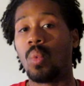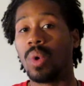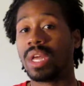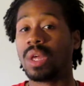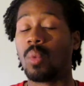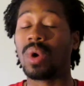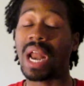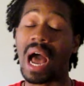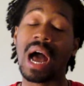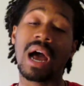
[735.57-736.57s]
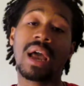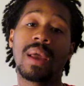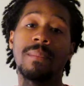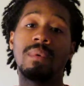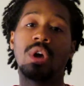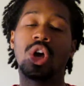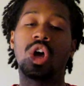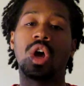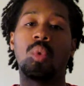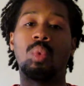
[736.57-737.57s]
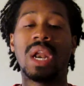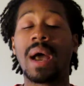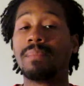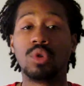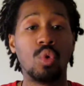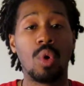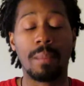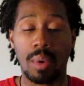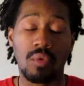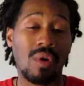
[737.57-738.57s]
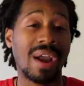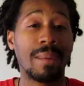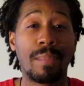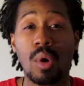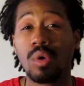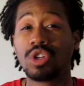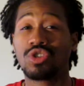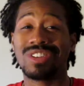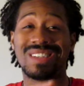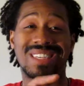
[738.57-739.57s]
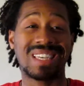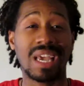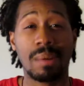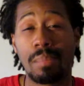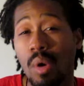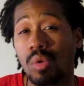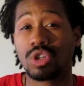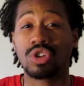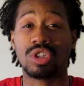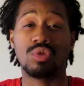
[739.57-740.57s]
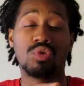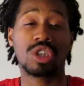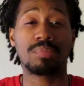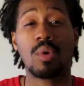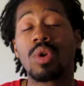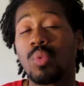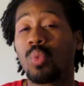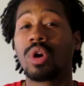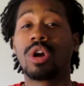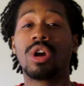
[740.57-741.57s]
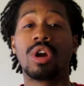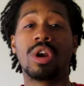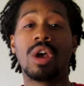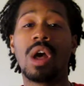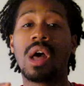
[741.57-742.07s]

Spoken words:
When I'm writing poetry, saying poetry, doing spoken word,